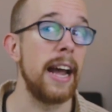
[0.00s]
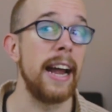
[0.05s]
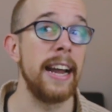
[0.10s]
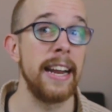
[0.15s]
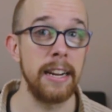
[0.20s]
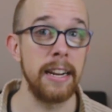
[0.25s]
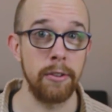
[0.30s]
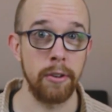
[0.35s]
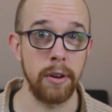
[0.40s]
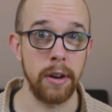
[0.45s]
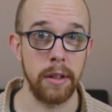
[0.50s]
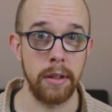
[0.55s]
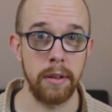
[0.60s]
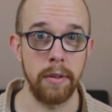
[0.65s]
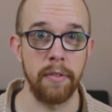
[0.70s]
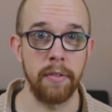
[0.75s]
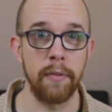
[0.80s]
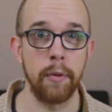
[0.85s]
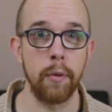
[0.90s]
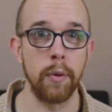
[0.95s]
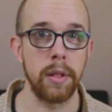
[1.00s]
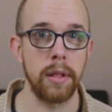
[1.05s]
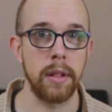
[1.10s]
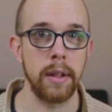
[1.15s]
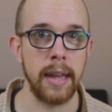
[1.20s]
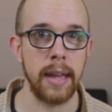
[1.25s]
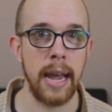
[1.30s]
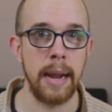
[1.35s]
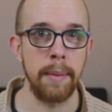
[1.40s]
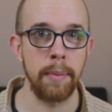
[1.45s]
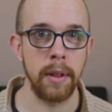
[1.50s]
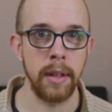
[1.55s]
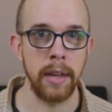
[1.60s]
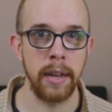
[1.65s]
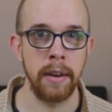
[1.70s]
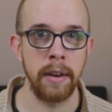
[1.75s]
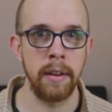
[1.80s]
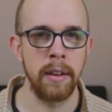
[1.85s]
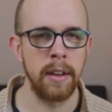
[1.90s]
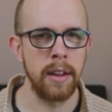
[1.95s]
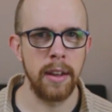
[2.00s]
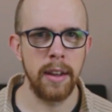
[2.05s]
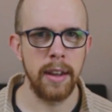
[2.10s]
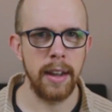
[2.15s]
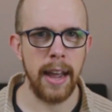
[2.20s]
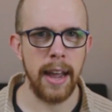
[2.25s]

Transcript: and ignorance to force the cable in.